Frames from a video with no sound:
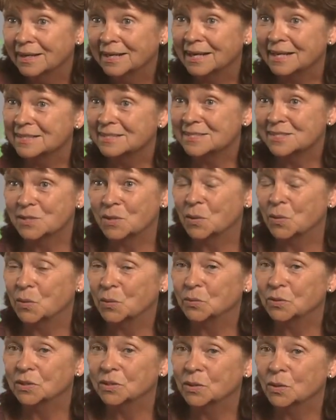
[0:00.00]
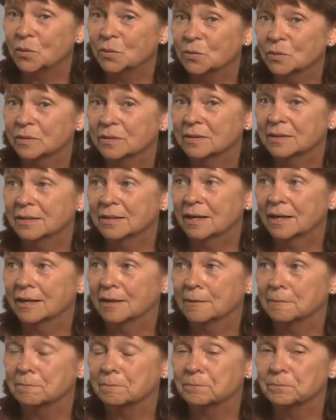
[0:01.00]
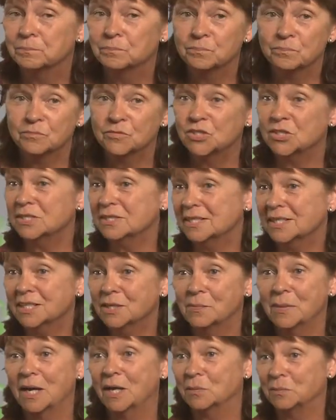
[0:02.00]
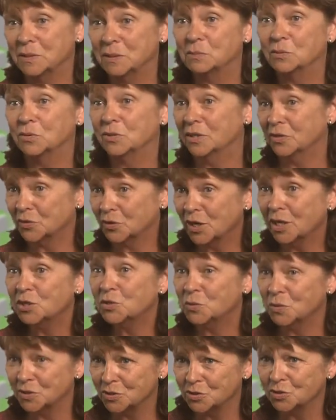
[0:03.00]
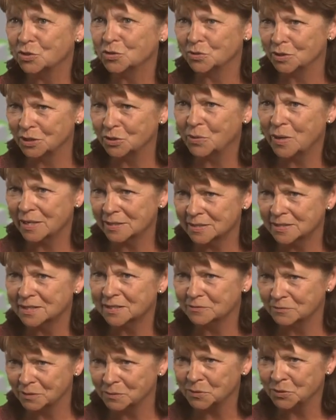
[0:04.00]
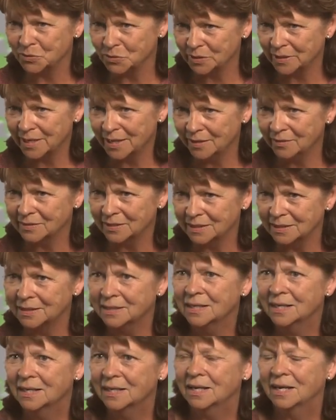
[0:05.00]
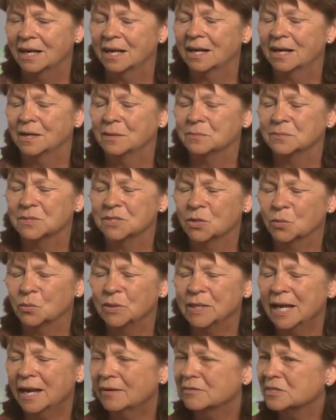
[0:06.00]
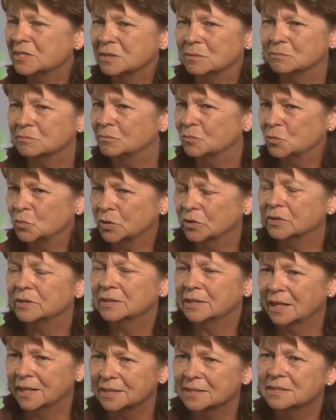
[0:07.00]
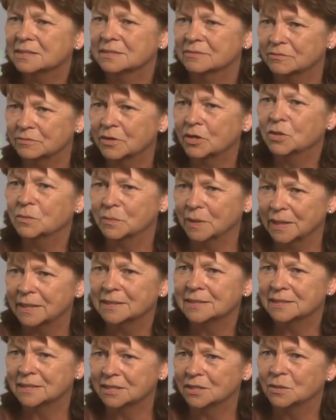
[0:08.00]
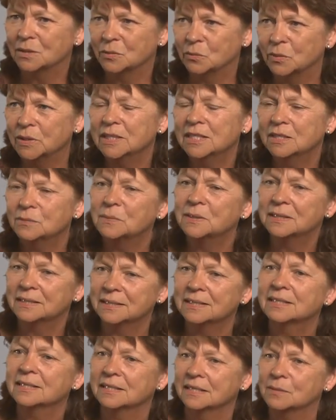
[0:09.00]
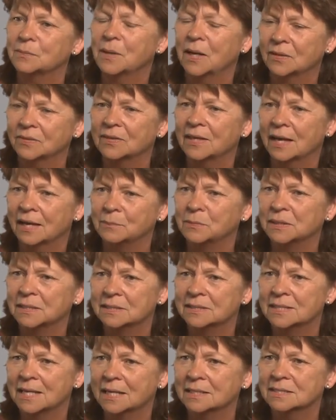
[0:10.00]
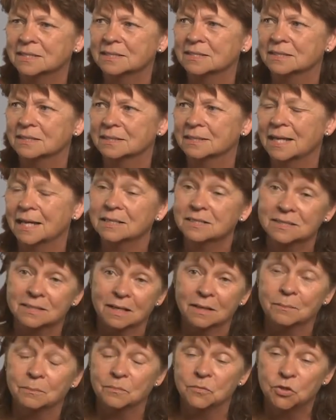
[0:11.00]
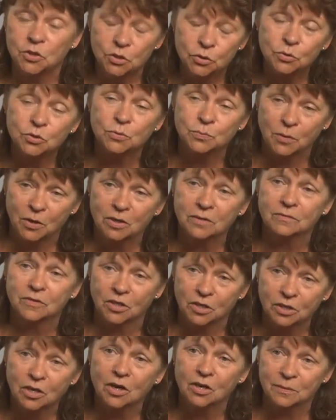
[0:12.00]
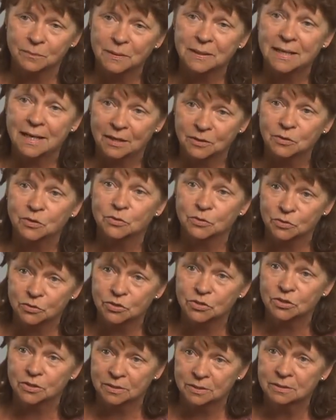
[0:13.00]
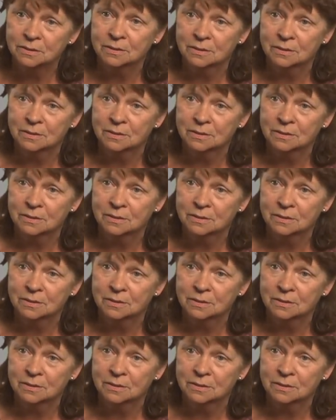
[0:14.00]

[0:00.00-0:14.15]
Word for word: And so, you know, um, just think about it. People in other countries are using grass seed from Union County. Um, so we have some really nice farmland here, and we need to be thinking about that because that's, that's a huge part of our economy, agriculture.